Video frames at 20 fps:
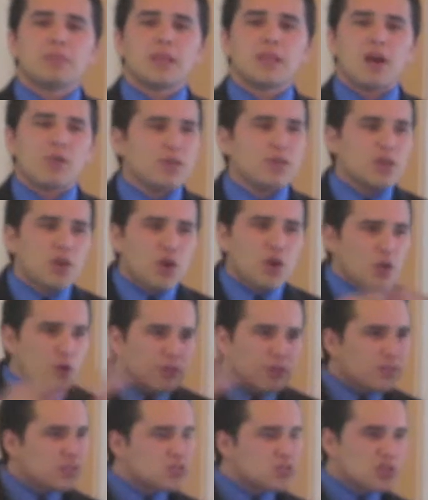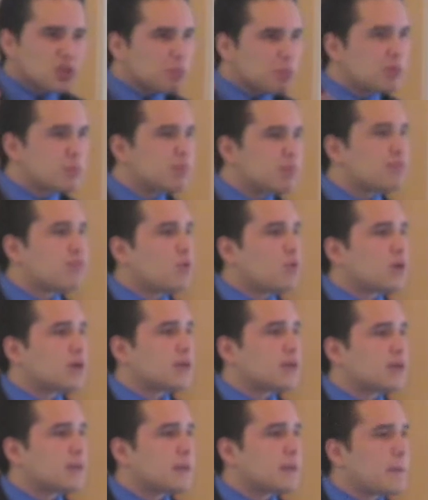Have we heard of this serpent before?
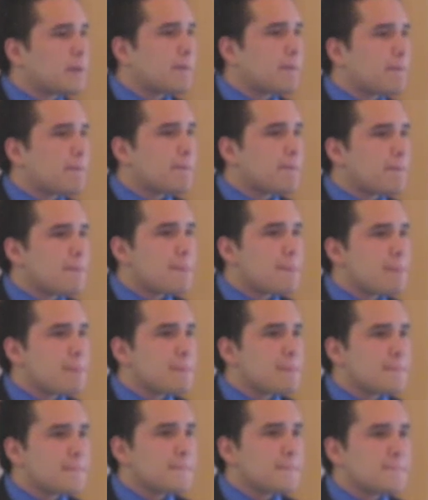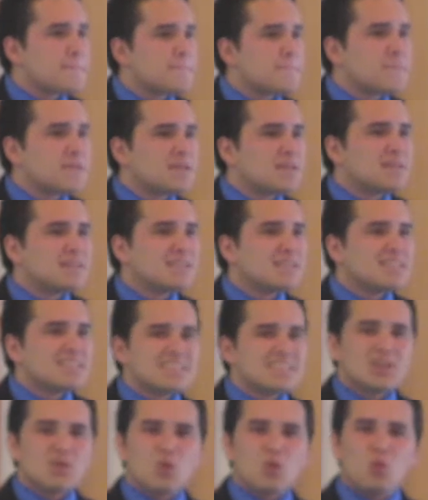Yeah.
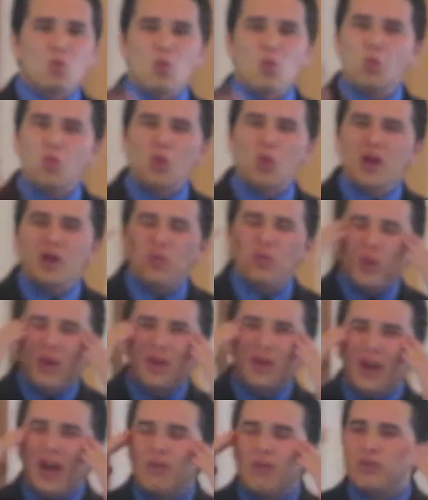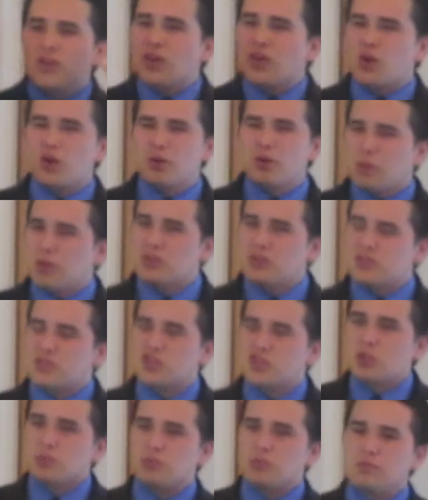Wait, where have we heard about this
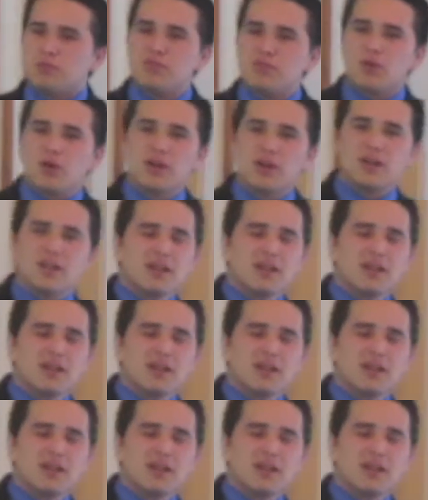serpent before?